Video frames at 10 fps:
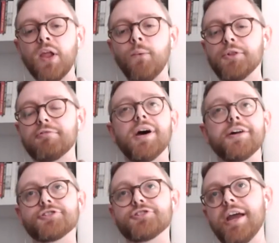whether or not
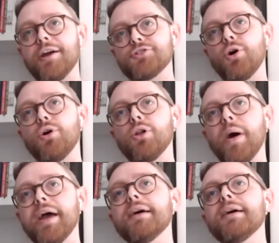a shared
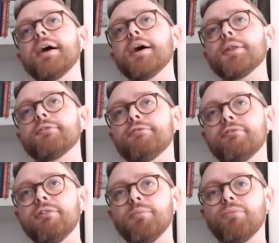hallway
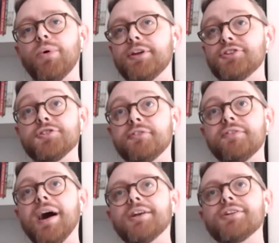from which you
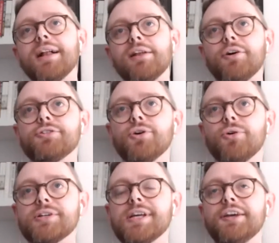find that locked
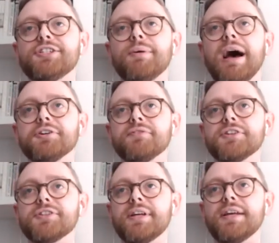door takes you out of
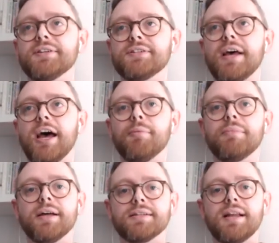it is
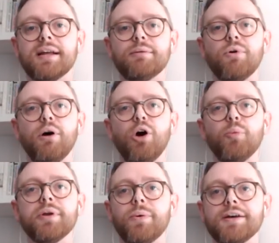a slightly more
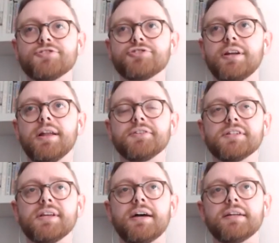open question, not
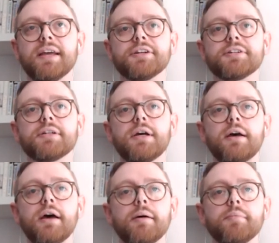decided yet.
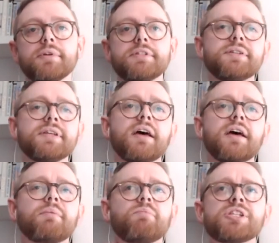Do you think
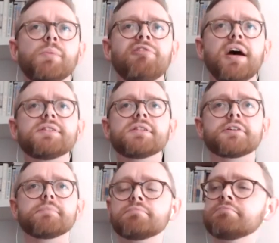that summarises
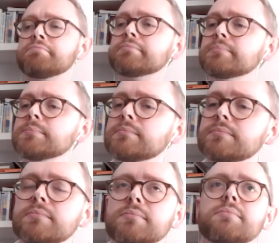
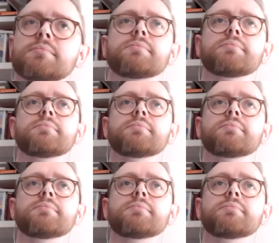it?